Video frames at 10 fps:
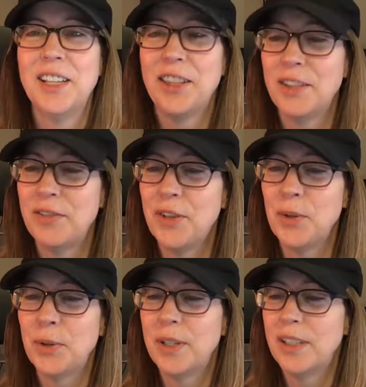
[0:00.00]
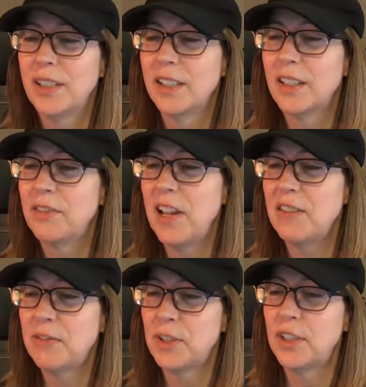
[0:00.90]
The few. The
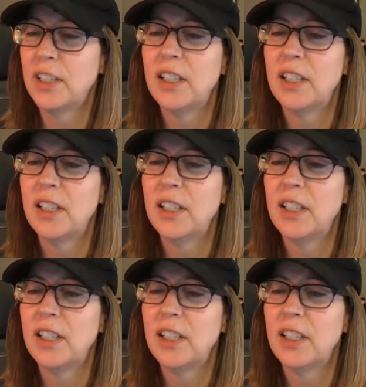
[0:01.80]
fateful.